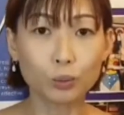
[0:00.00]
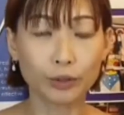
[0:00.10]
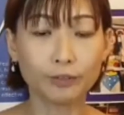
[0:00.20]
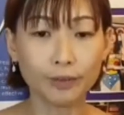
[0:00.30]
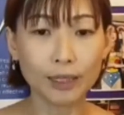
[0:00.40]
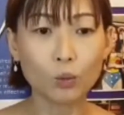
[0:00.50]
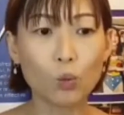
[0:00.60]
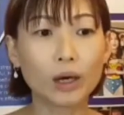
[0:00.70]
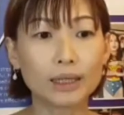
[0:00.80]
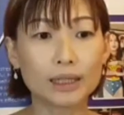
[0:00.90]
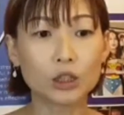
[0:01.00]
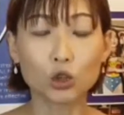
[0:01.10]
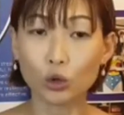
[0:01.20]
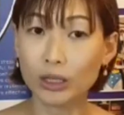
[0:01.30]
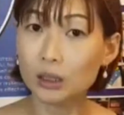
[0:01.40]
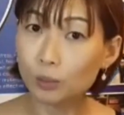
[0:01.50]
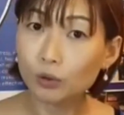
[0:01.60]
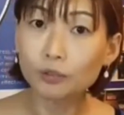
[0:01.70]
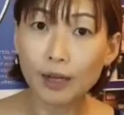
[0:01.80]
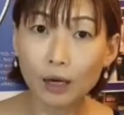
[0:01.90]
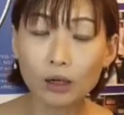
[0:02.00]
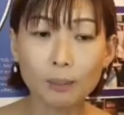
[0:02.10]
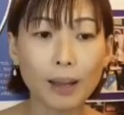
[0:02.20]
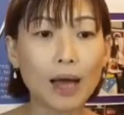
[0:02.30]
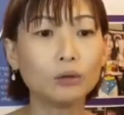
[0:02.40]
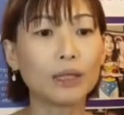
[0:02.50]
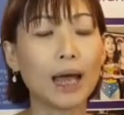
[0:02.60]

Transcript: briefly what is Strengths Profile about